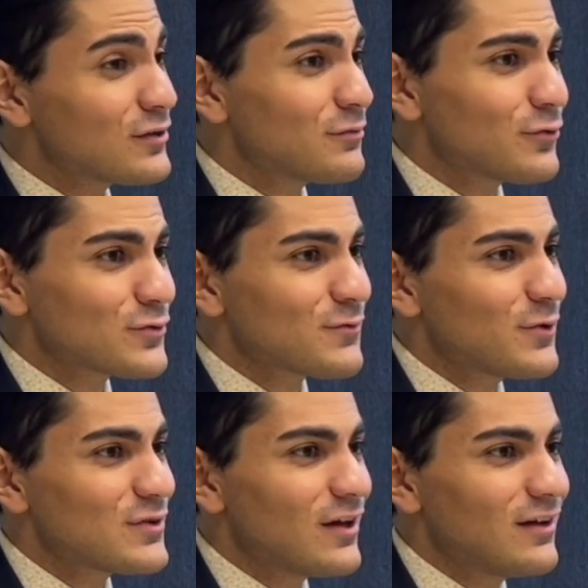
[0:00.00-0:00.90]
of course,
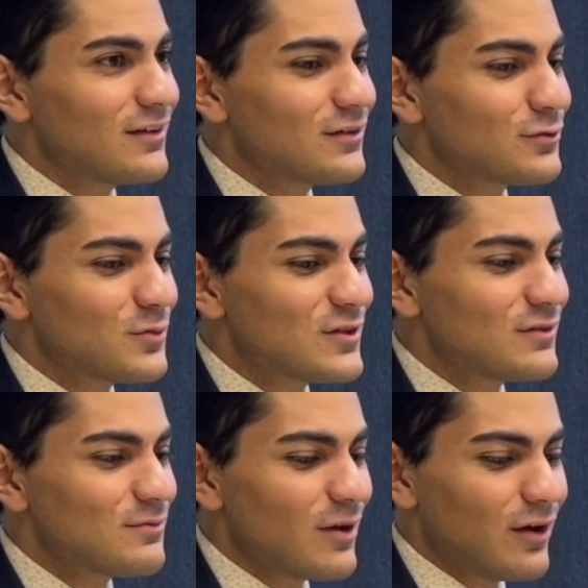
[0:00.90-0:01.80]
very to
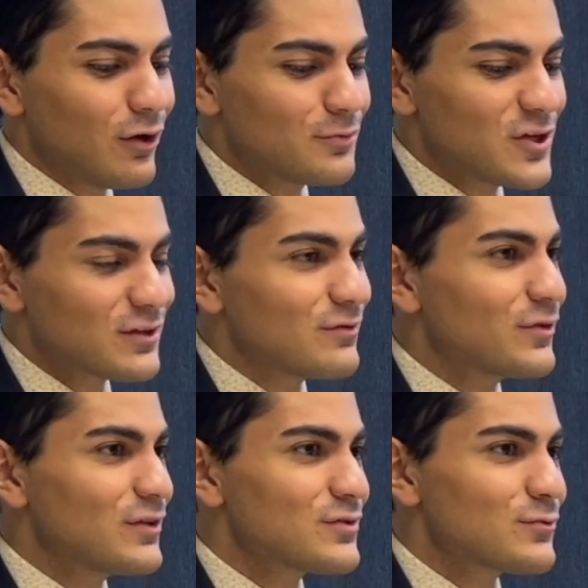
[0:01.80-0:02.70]
be objective in these